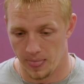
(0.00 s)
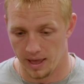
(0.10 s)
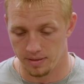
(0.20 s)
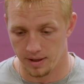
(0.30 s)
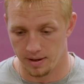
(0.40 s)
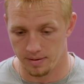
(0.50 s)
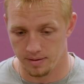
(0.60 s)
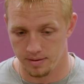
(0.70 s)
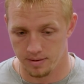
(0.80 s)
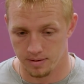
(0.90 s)

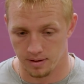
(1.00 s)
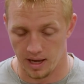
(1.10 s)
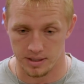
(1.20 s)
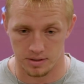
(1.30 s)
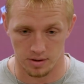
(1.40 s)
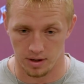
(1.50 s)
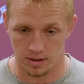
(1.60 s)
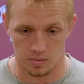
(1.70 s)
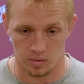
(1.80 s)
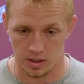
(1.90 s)
then last year
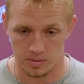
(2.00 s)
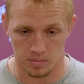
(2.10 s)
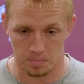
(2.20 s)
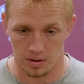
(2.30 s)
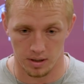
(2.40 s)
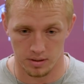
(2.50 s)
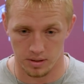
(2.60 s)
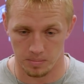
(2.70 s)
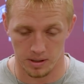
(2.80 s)
got to watch him a bunch.